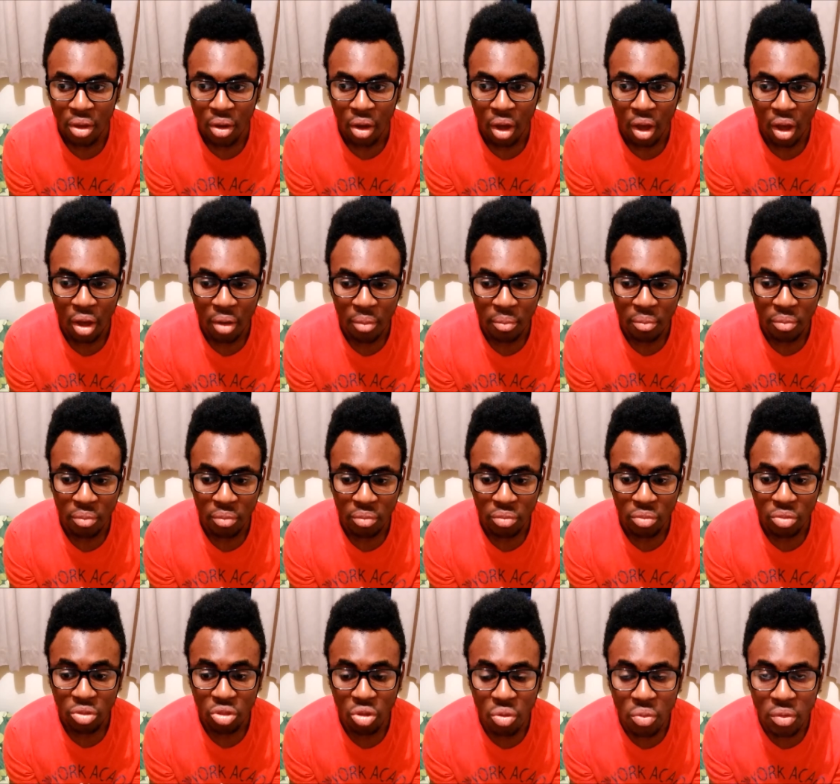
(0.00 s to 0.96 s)
um,
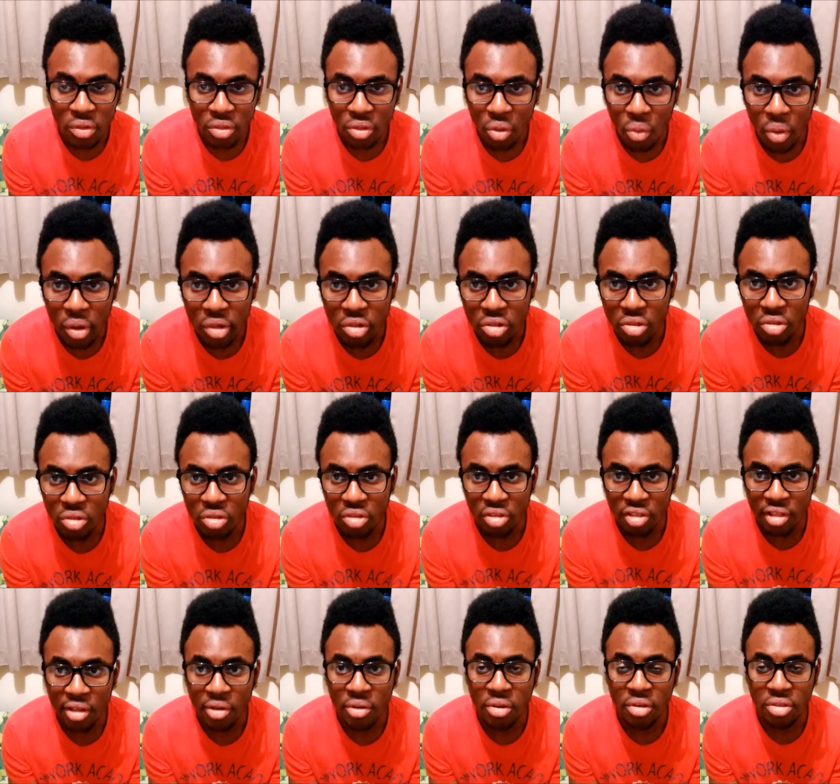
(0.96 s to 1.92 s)
doing the questions
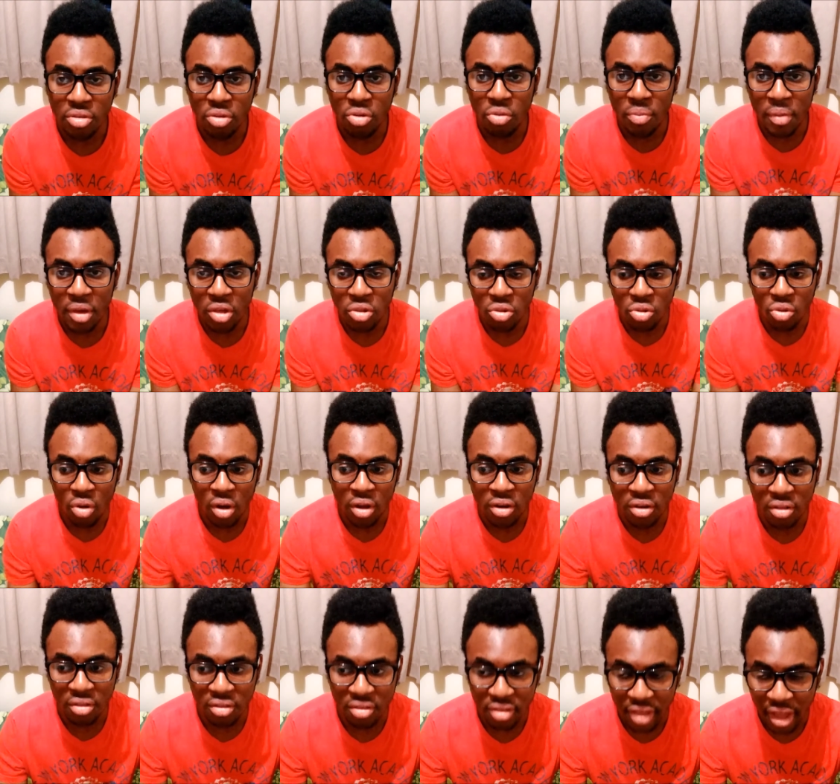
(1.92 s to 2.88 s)
slowly so you make sure you
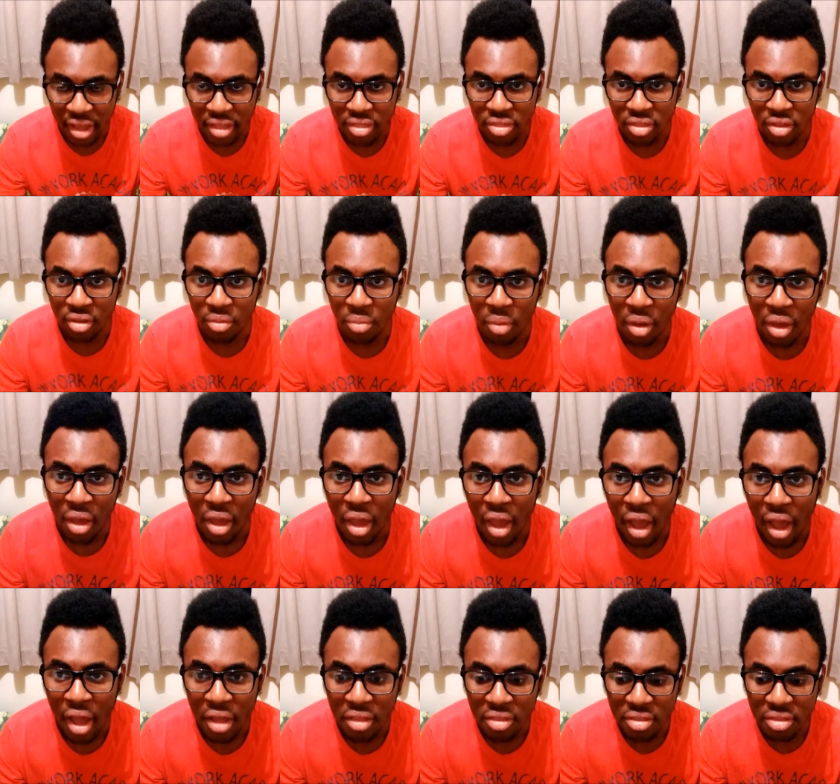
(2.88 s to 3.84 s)
understand them,
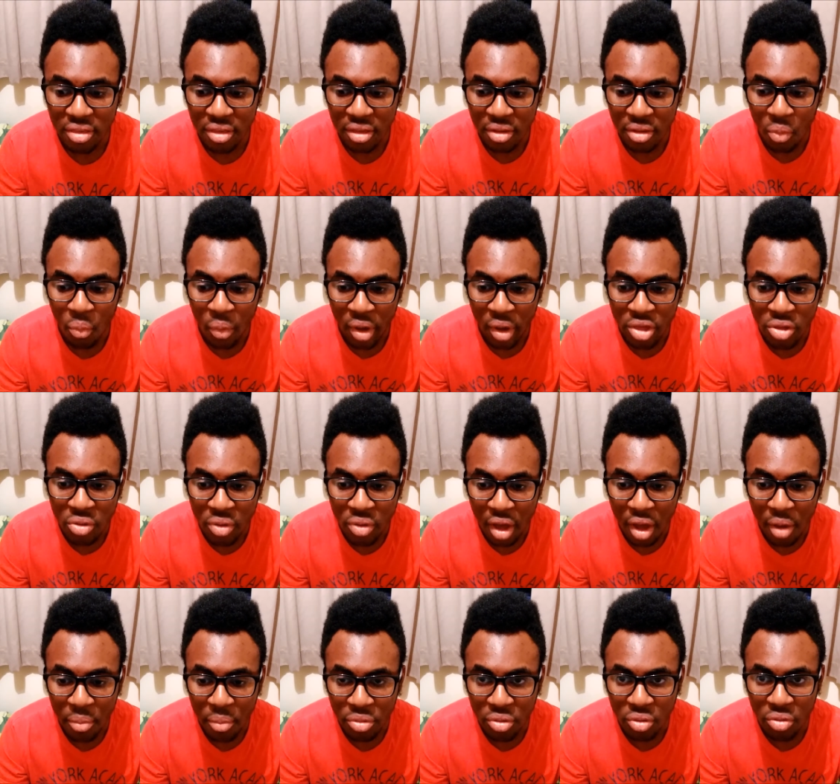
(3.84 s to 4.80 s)
and seeing where you get
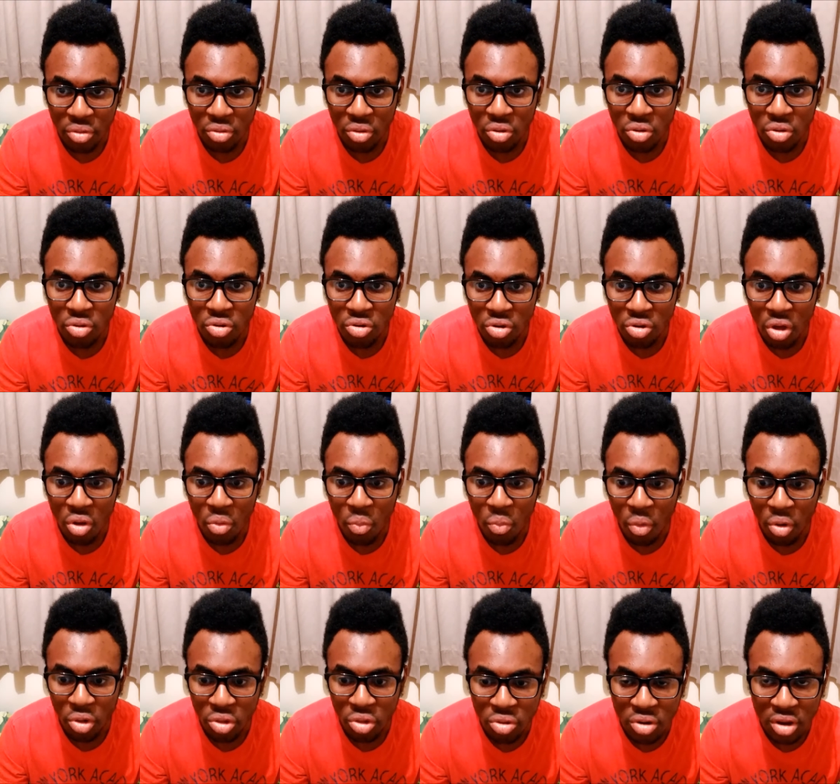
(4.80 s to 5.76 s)
up to so you know
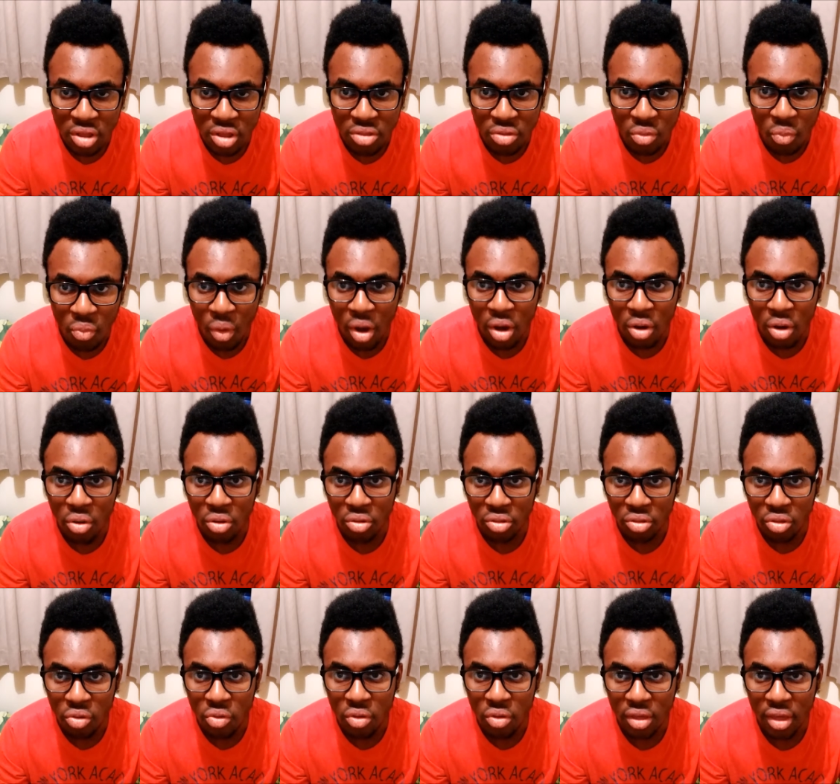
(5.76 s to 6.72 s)
what you need to work on
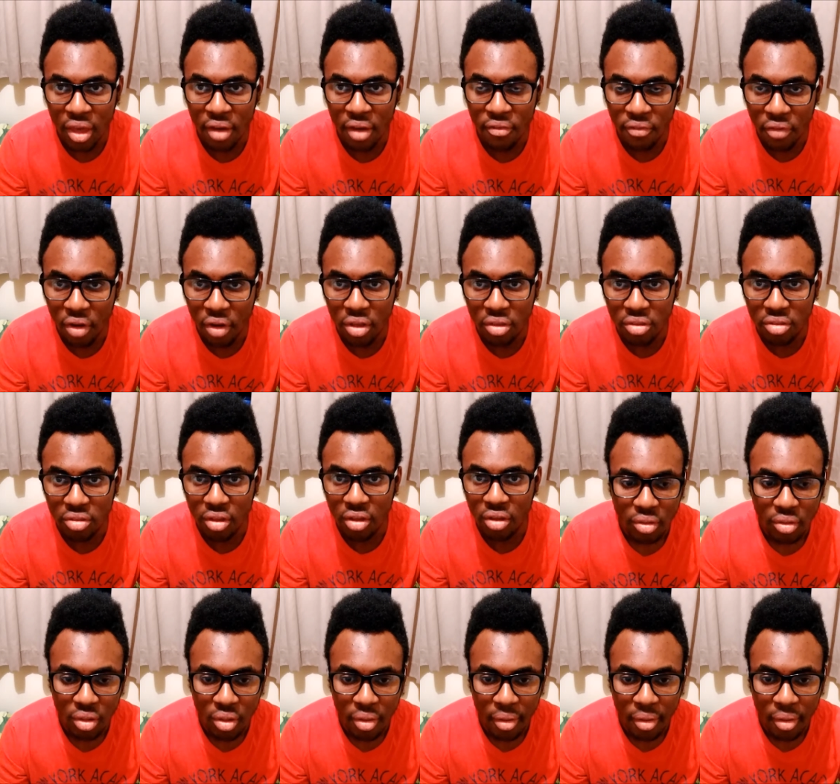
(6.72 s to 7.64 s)
so you can get faster.